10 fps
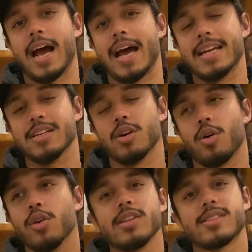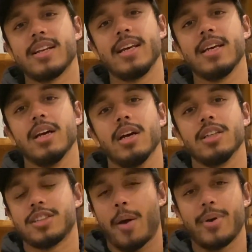And honestly,
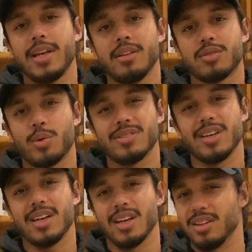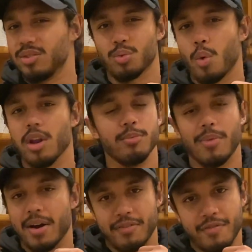Japanese cuisine is one of
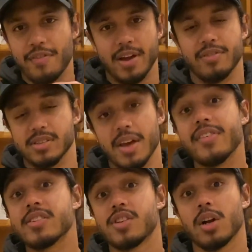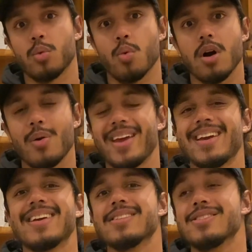my favorites. If it's done well,
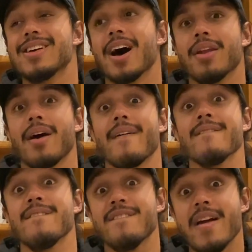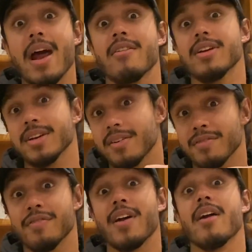it is done very,
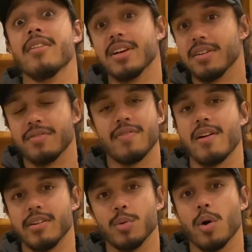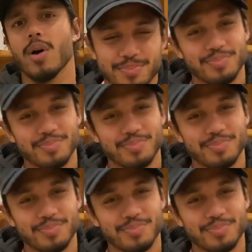very, very well.